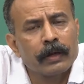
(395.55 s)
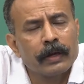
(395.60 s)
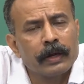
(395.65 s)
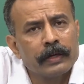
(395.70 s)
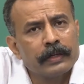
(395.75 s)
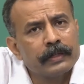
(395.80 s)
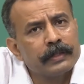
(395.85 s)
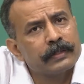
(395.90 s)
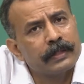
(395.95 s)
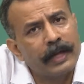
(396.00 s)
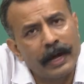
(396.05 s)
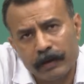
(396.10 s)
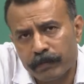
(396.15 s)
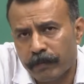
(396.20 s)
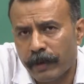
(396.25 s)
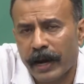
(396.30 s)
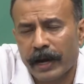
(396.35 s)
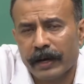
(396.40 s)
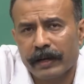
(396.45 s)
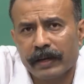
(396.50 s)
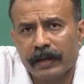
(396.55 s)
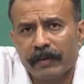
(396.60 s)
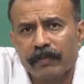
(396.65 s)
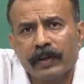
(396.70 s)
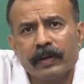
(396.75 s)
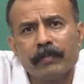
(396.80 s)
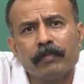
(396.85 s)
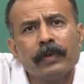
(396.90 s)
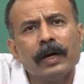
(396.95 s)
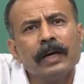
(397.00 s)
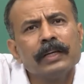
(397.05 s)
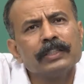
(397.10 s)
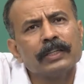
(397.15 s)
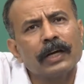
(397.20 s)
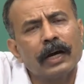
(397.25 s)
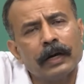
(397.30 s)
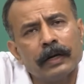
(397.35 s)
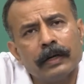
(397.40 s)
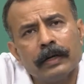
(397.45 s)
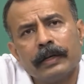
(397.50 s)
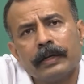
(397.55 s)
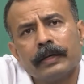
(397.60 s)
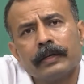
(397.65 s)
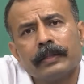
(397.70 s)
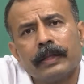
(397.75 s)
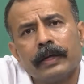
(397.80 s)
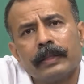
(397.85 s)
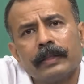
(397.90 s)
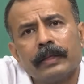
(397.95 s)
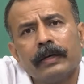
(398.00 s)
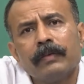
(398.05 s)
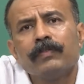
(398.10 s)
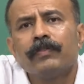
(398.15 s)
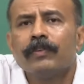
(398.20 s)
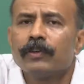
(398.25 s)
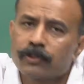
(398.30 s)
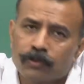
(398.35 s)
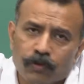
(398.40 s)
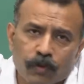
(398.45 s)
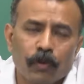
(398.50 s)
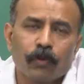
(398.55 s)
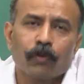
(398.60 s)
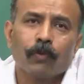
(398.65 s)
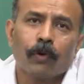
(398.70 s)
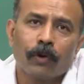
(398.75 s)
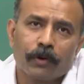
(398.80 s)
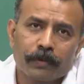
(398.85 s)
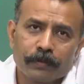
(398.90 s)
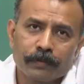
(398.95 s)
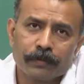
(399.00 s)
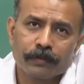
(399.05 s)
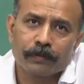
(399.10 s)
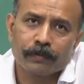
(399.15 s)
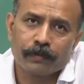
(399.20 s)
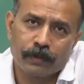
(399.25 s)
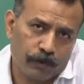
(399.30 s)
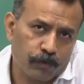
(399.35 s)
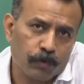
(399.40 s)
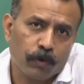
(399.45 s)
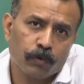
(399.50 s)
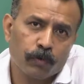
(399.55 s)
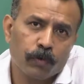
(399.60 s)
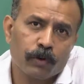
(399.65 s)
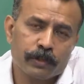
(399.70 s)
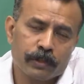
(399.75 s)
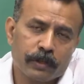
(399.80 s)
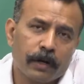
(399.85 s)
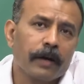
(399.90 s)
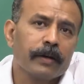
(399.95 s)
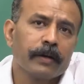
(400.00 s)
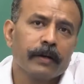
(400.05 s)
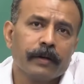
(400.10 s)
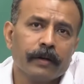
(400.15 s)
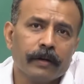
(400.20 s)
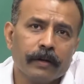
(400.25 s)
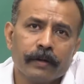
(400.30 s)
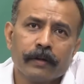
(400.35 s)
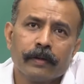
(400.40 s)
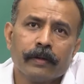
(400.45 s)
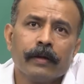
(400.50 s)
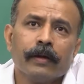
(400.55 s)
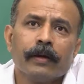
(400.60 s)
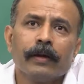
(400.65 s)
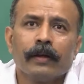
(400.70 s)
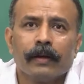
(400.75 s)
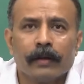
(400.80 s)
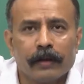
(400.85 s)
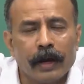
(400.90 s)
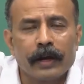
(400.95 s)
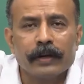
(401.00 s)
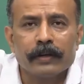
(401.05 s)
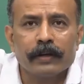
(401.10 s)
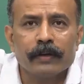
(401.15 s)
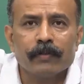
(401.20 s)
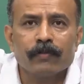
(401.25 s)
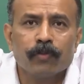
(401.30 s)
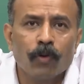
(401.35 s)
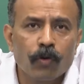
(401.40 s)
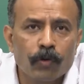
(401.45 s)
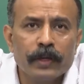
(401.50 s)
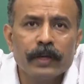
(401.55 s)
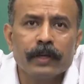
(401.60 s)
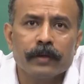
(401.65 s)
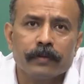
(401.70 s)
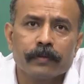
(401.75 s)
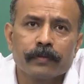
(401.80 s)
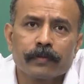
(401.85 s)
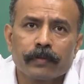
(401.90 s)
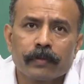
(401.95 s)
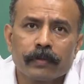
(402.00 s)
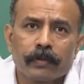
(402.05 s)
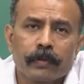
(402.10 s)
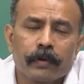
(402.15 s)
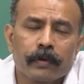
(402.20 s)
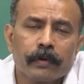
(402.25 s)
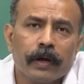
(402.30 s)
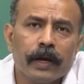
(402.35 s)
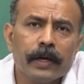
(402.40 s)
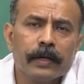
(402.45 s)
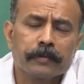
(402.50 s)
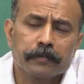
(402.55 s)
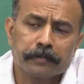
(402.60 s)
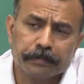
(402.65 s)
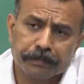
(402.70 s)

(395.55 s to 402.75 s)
It is that back, even much earlier than the First World War. First World War started in 1914, right.